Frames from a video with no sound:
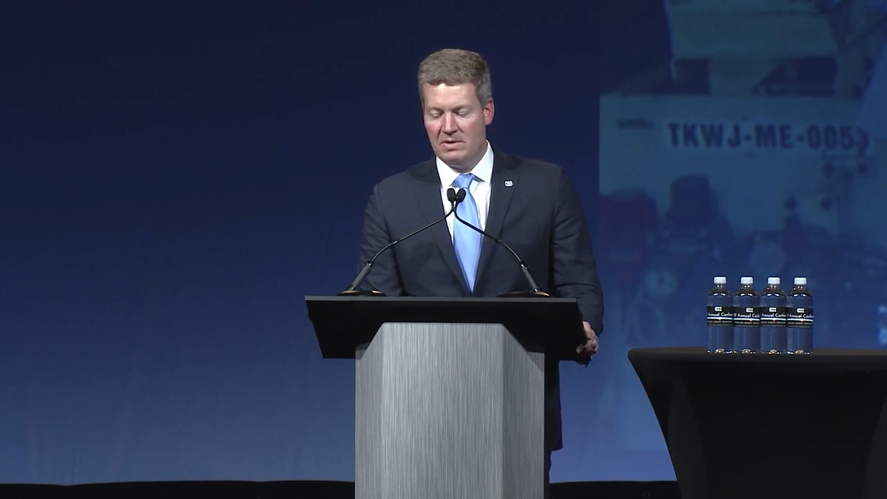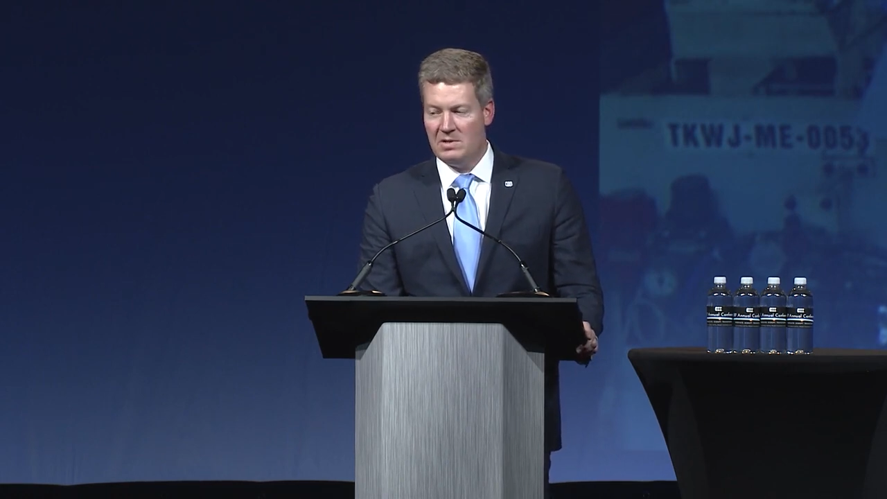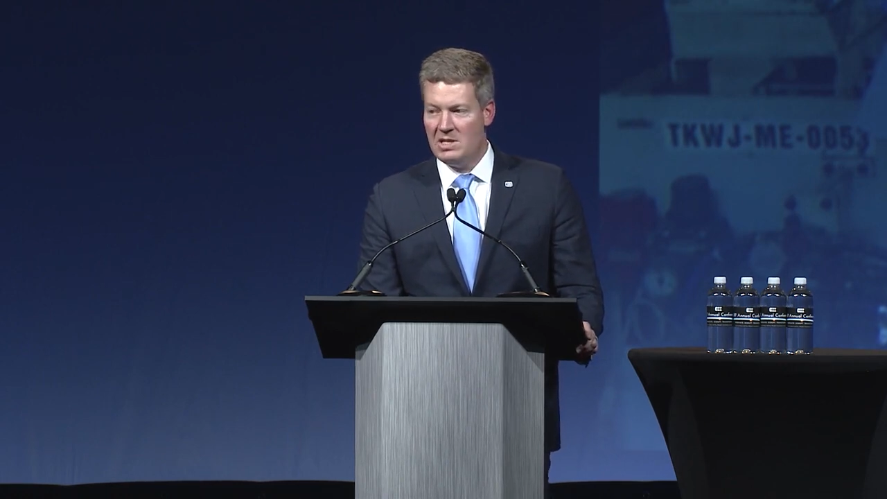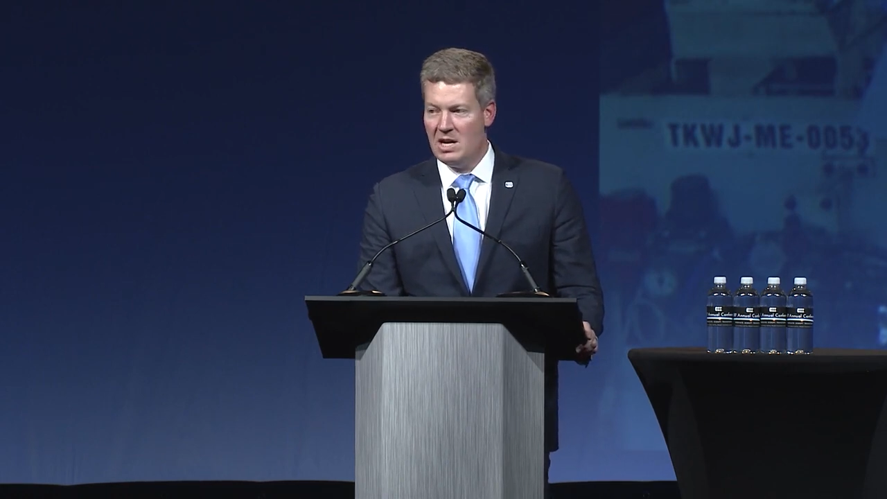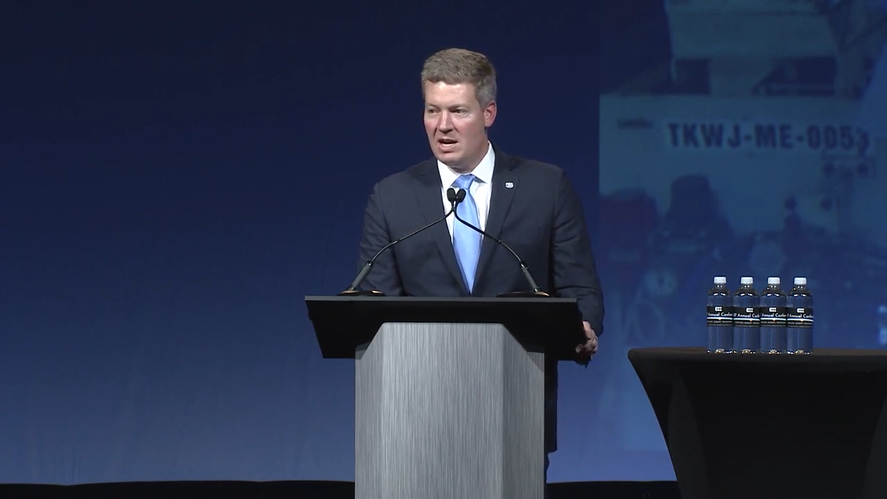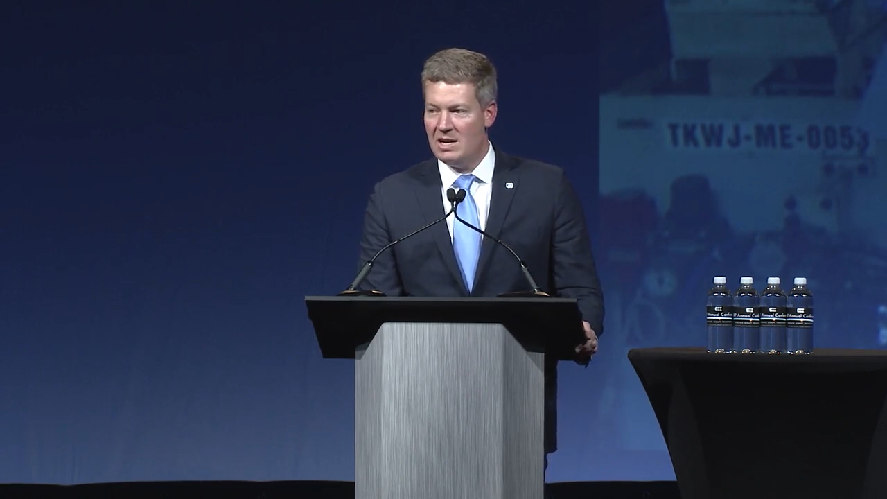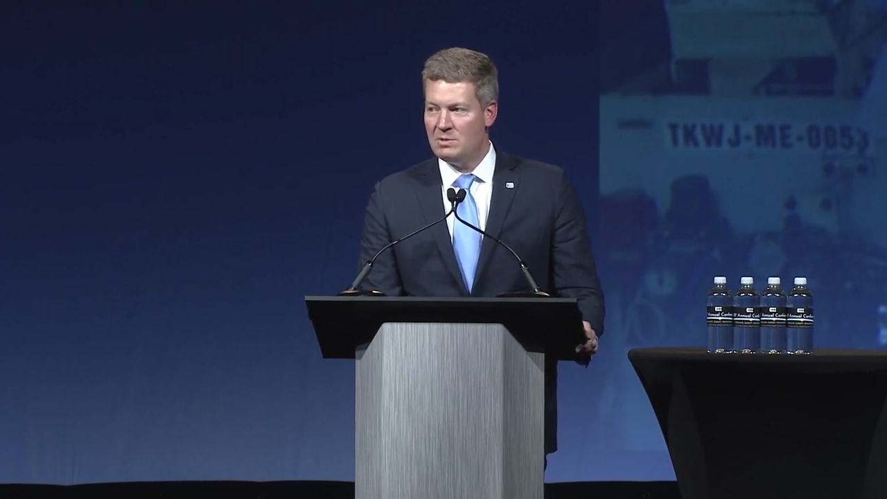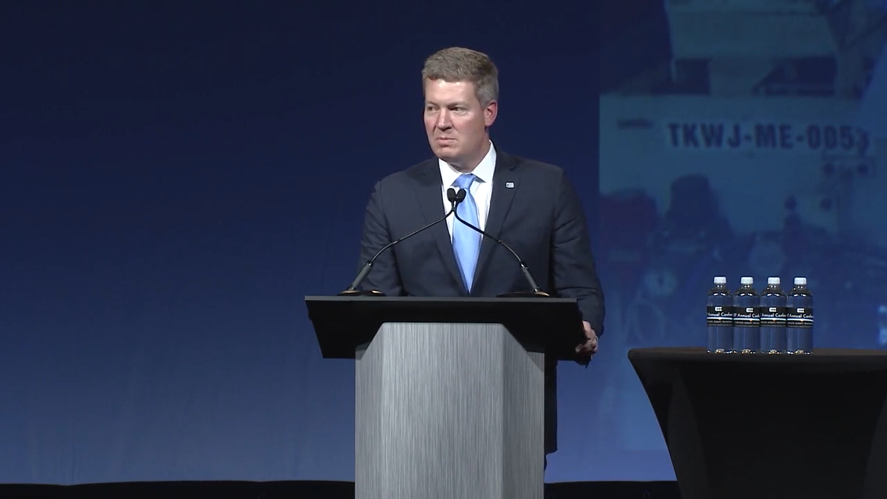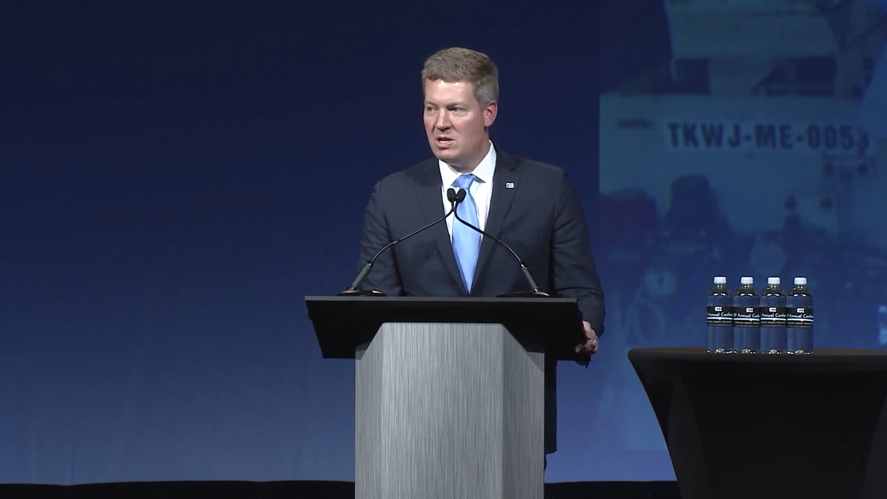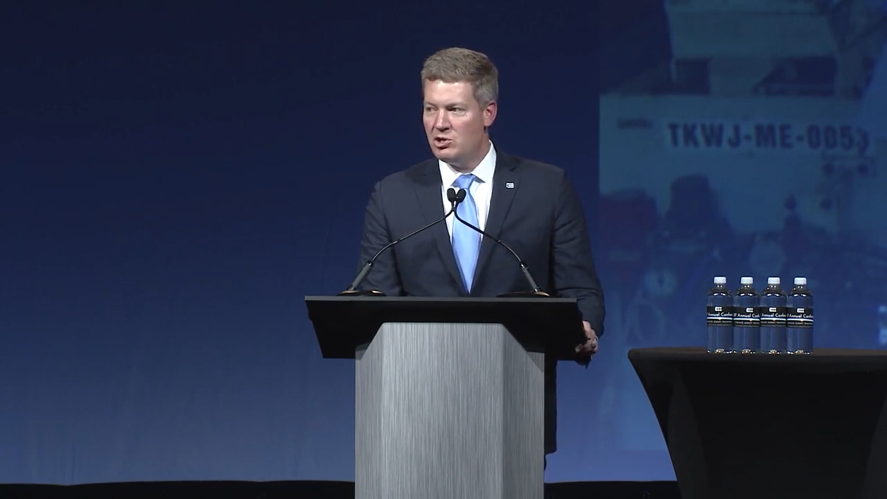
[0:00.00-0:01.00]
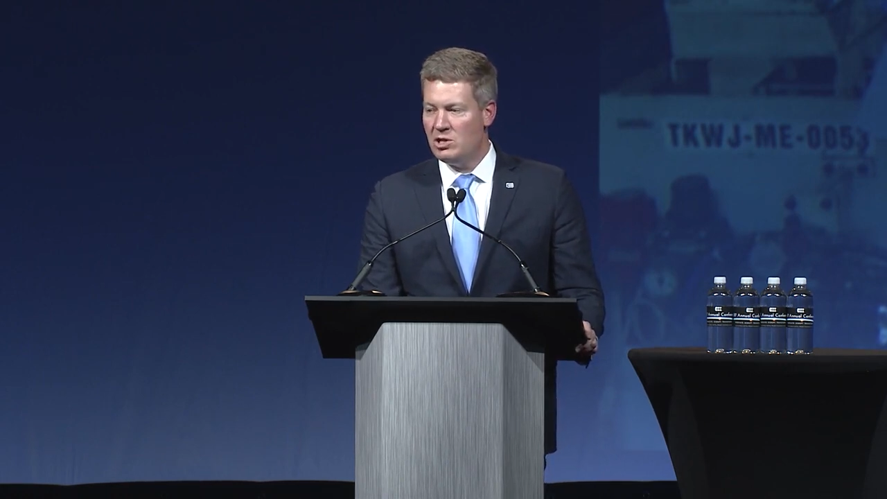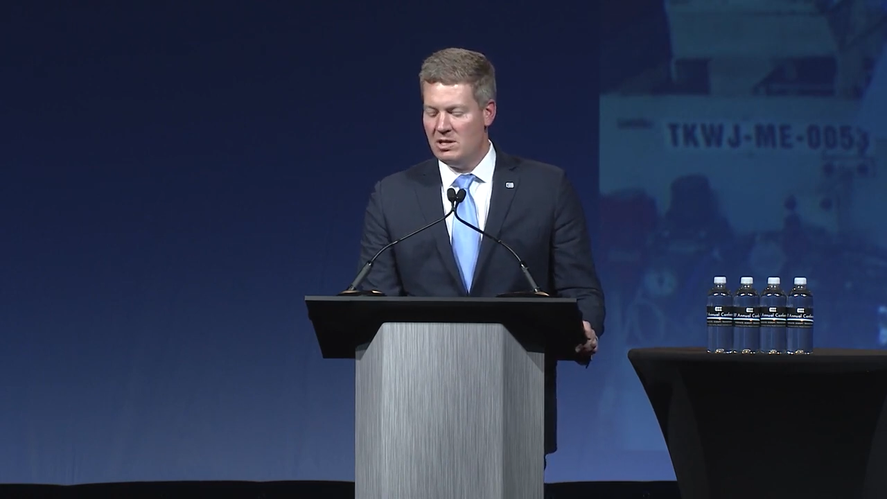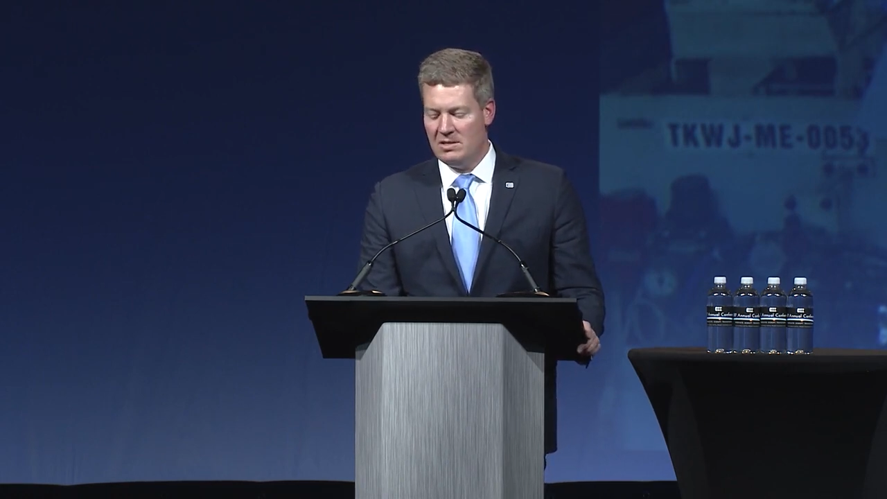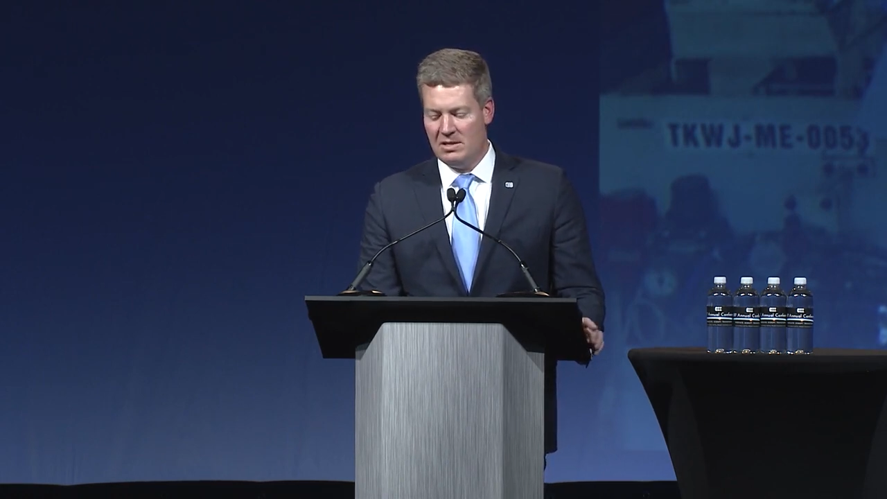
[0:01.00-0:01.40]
of CII's mission and